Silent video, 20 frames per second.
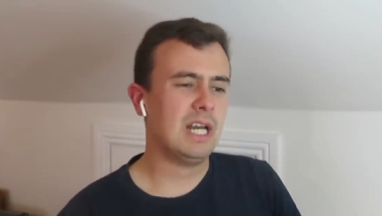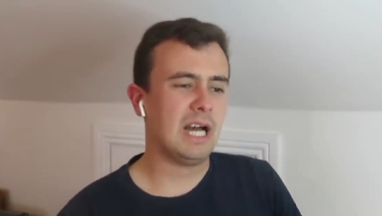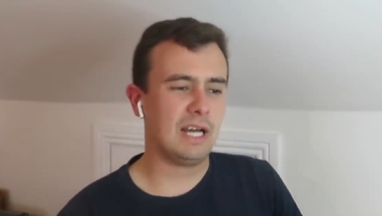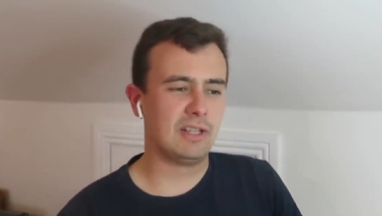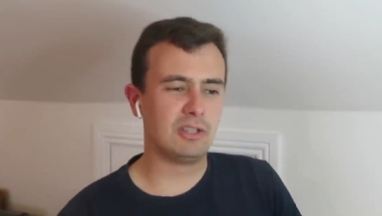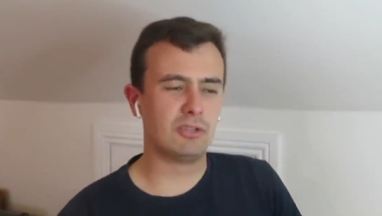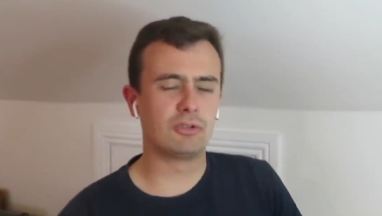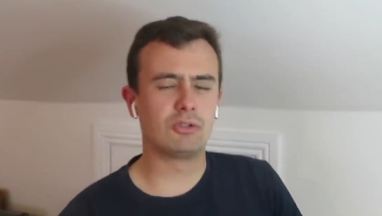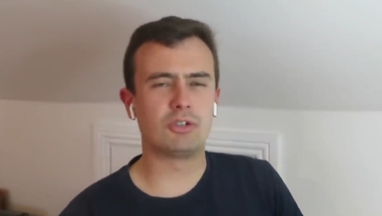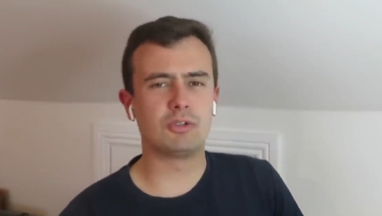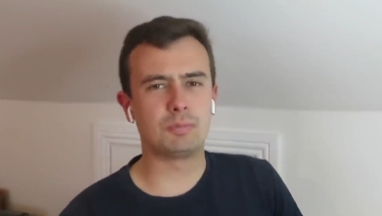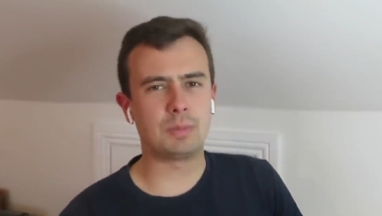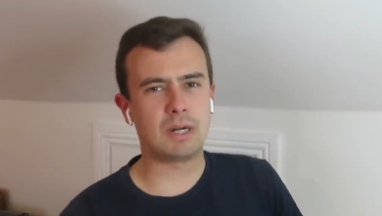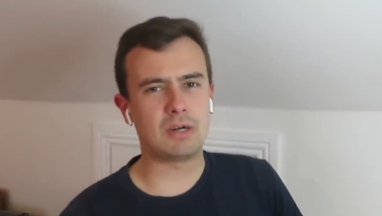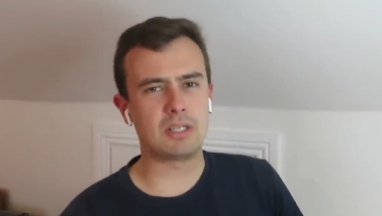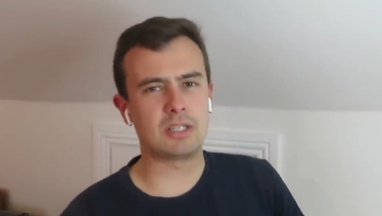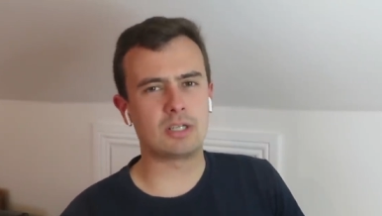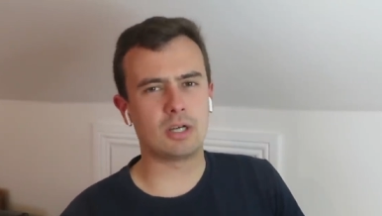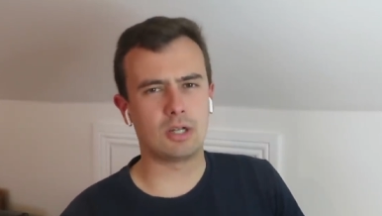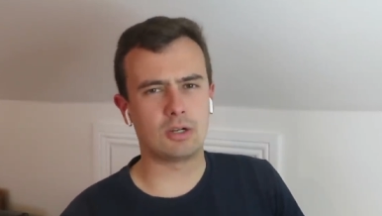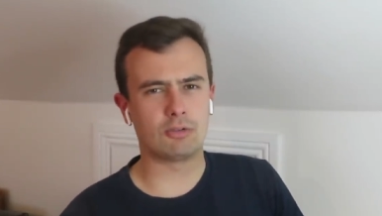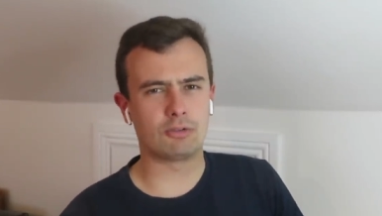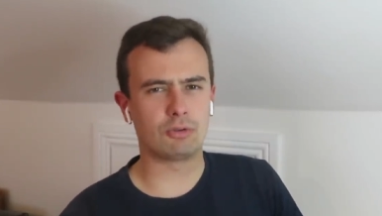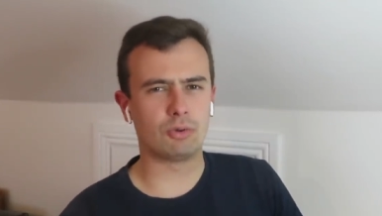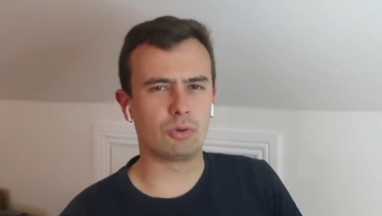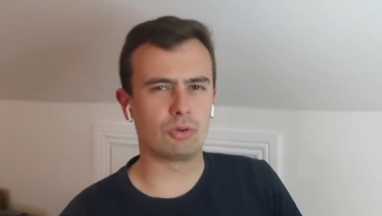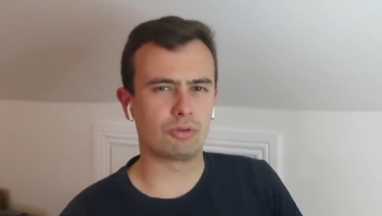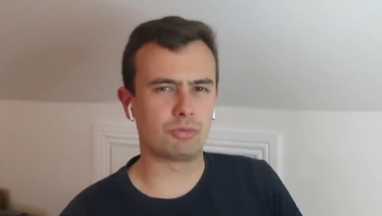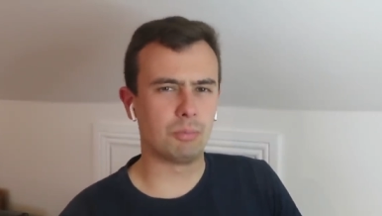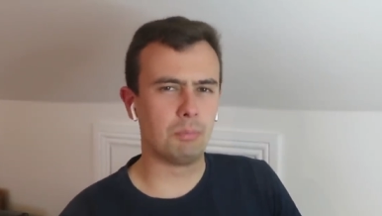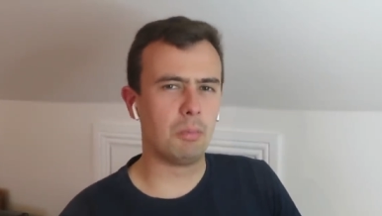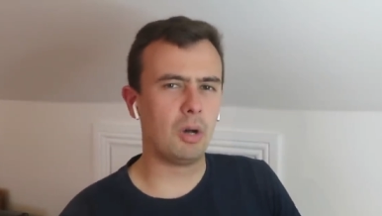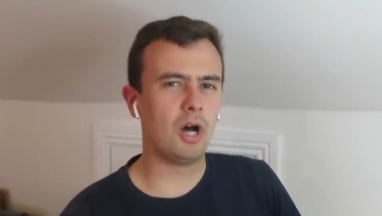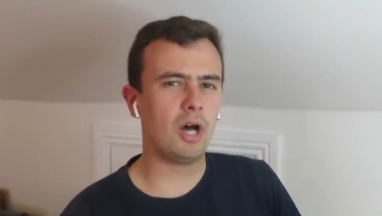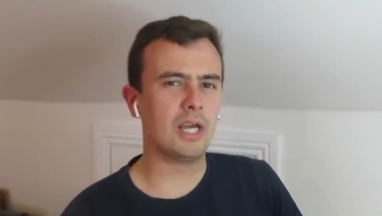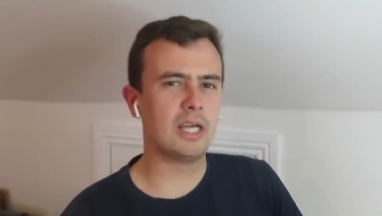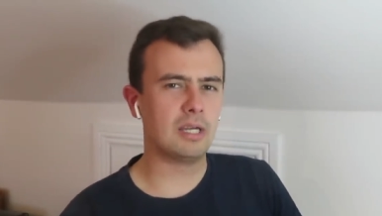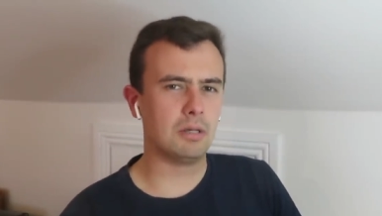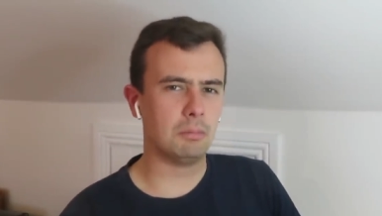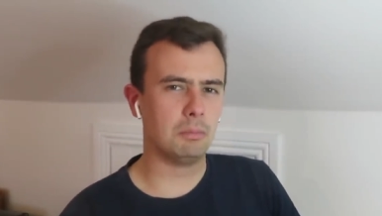And the other is Barry Connell's horse,
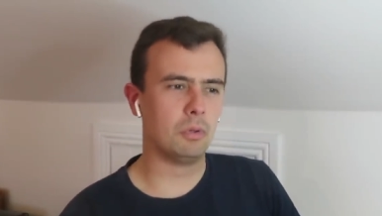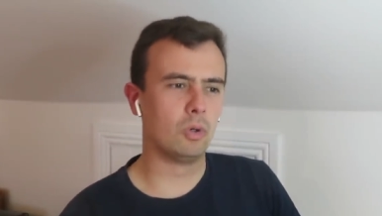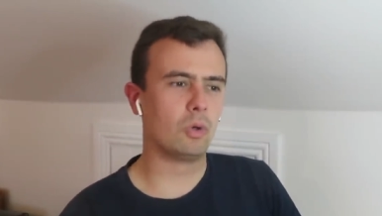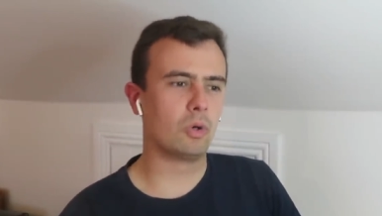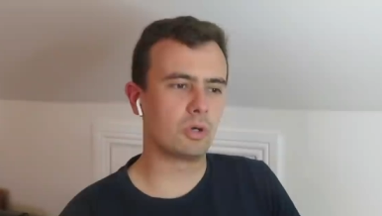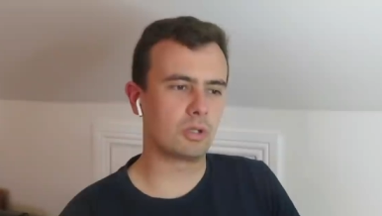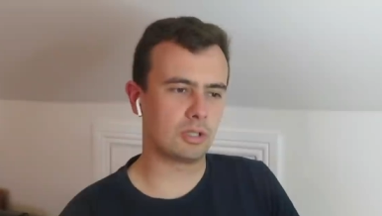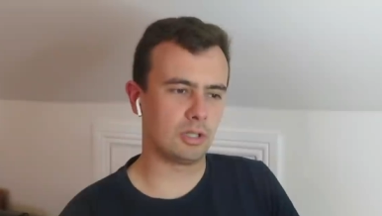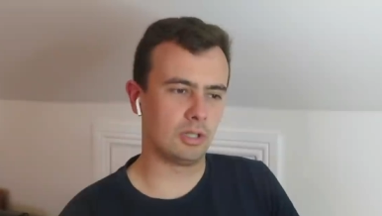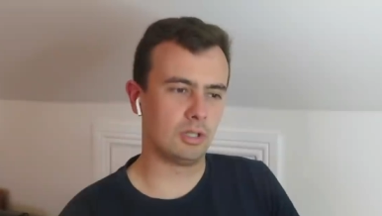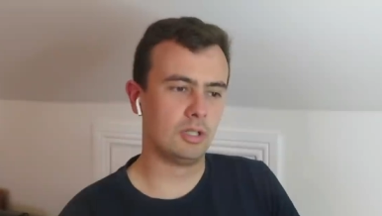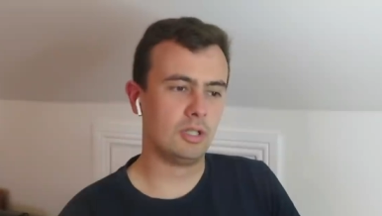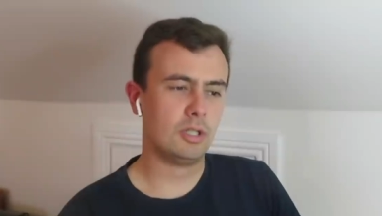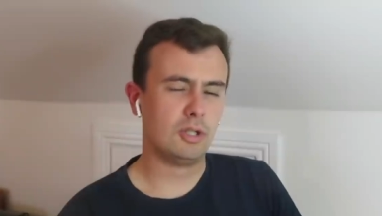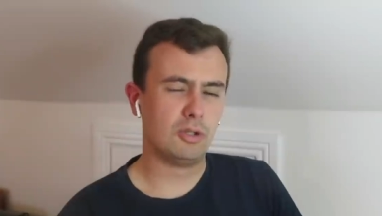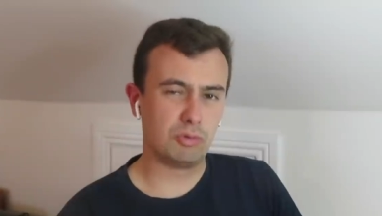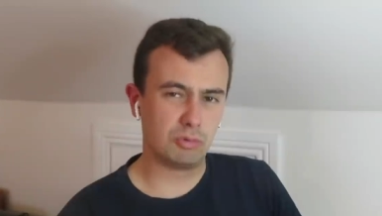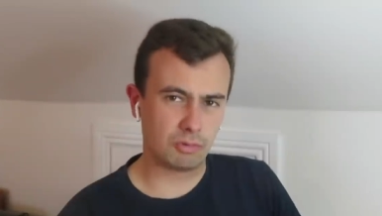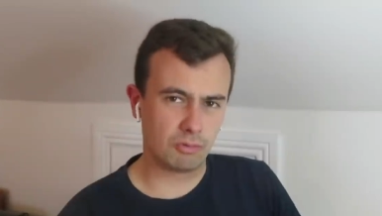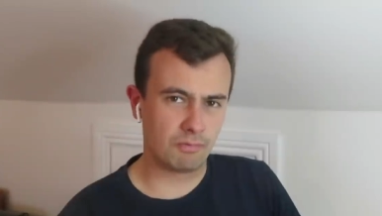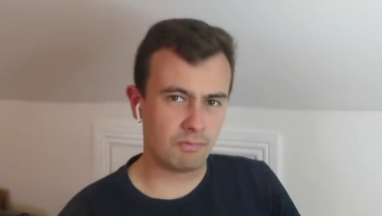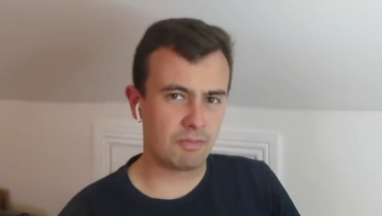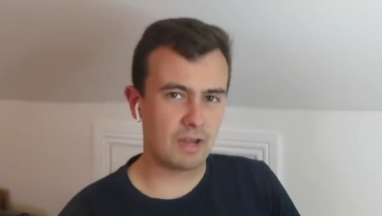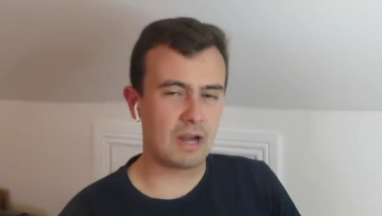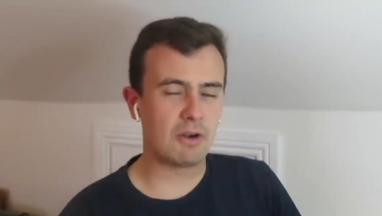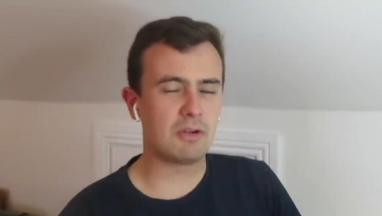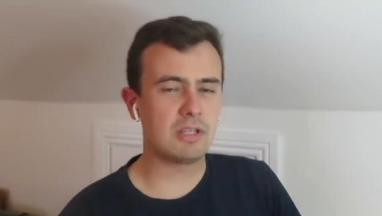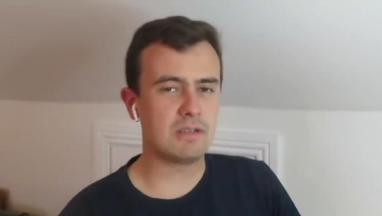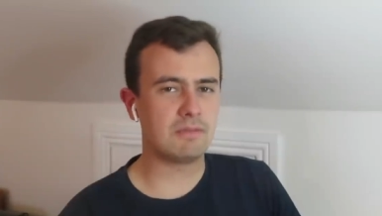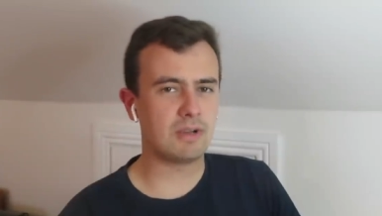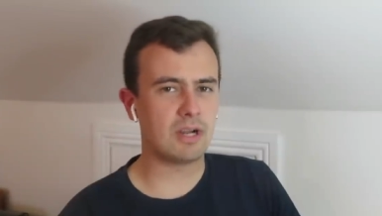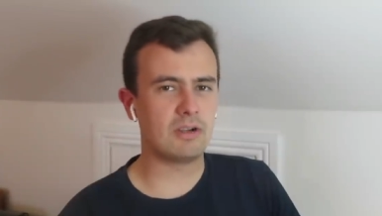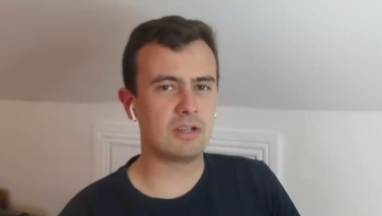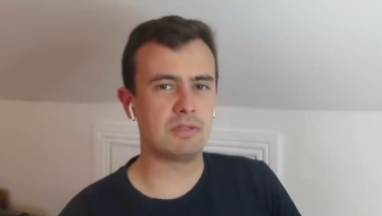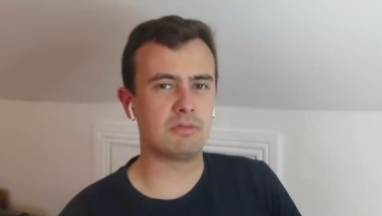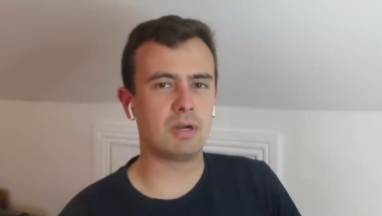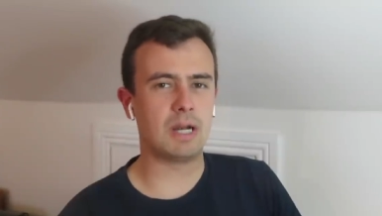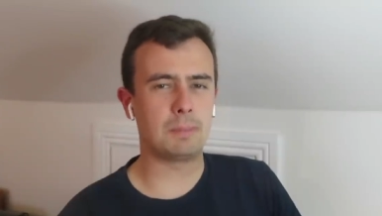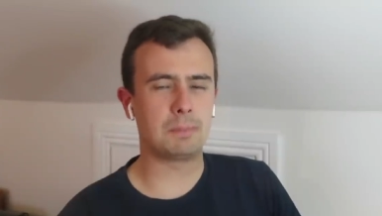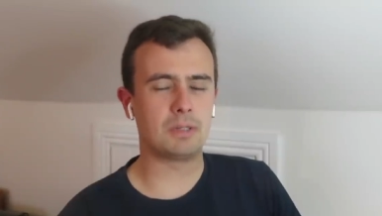My Immortal, who's a very,
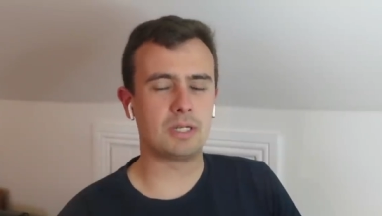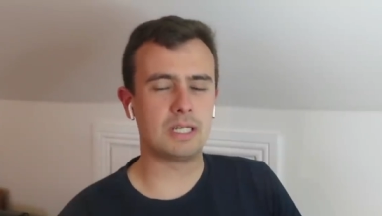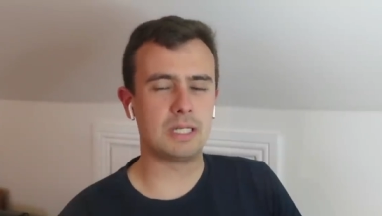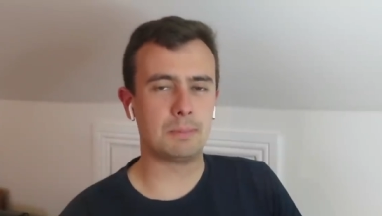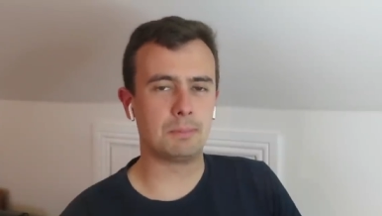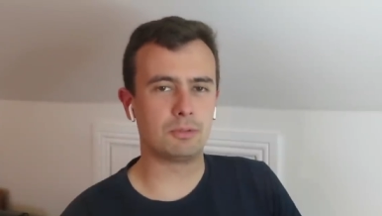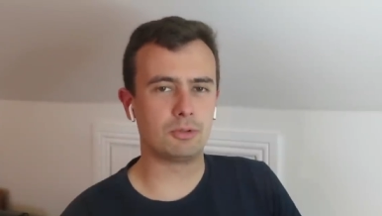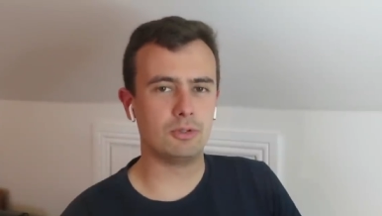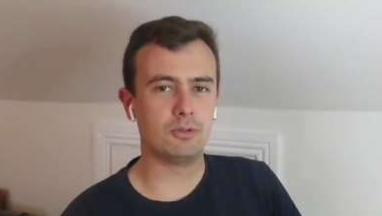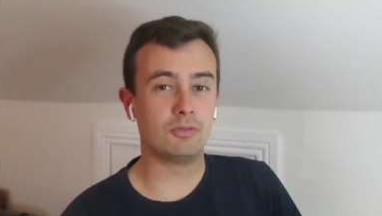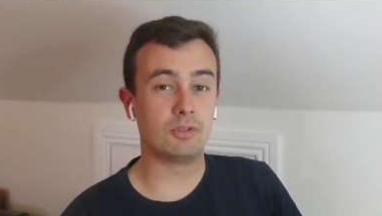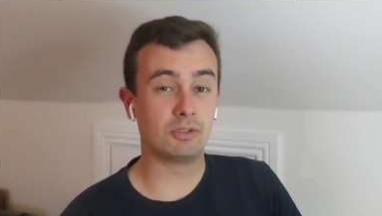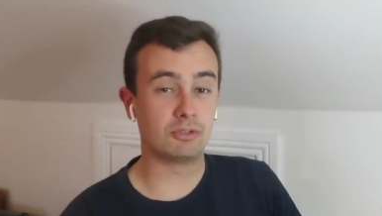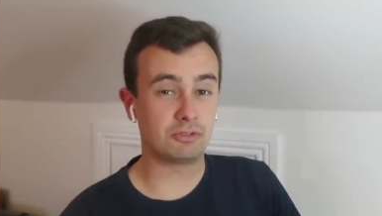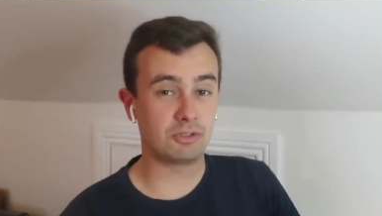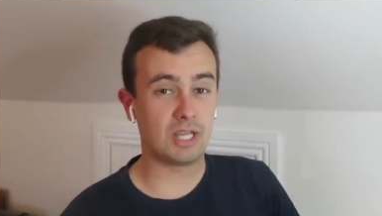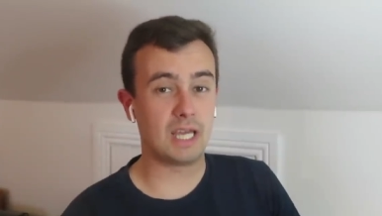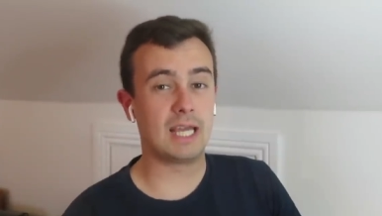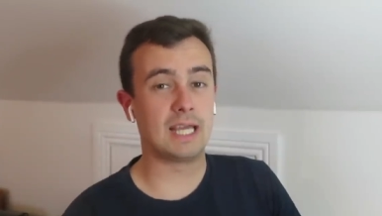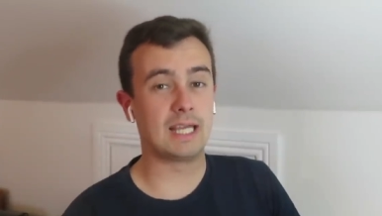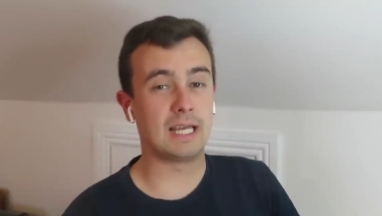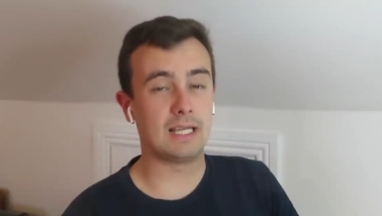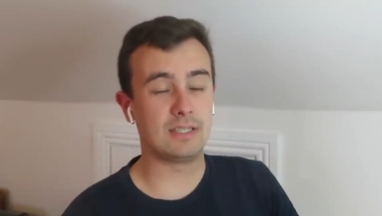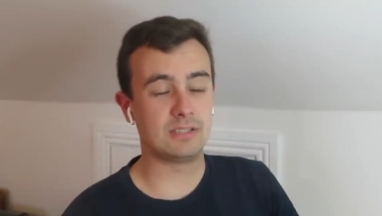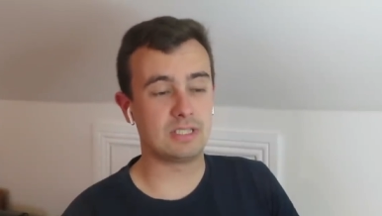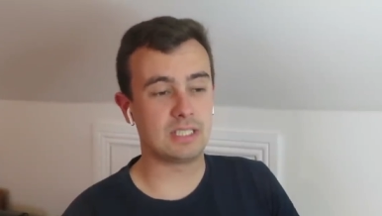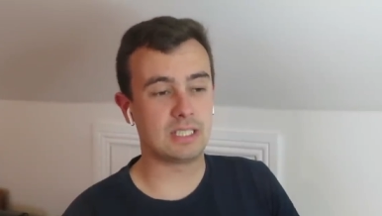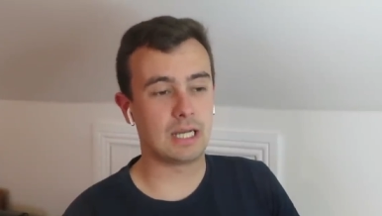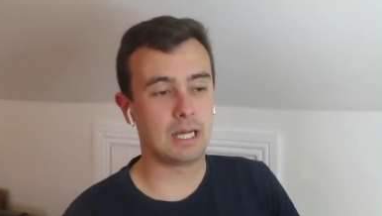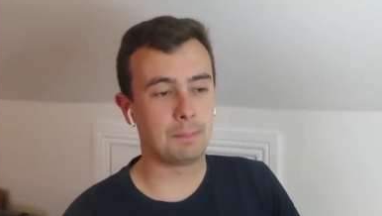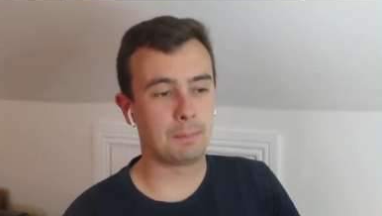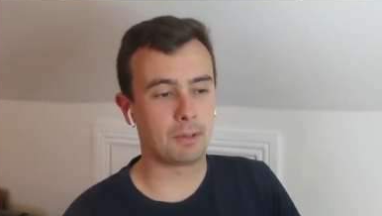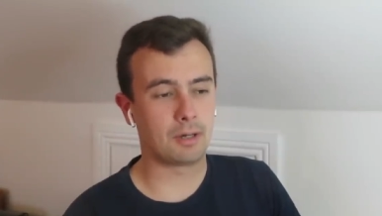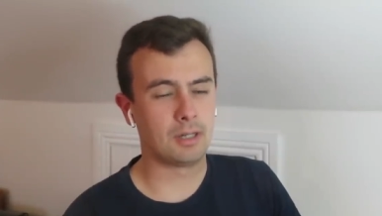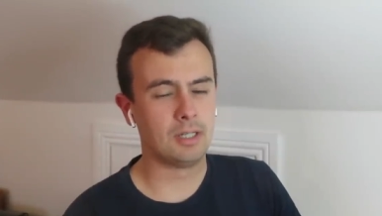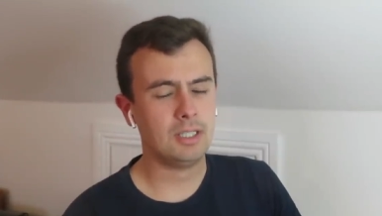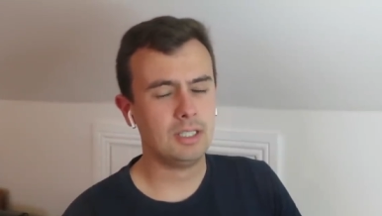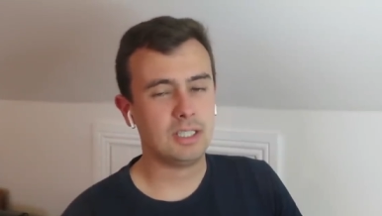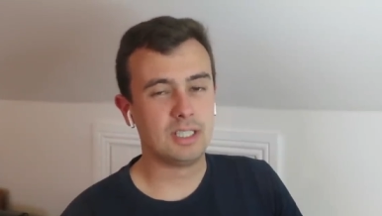very rapidly improving staying handicapper.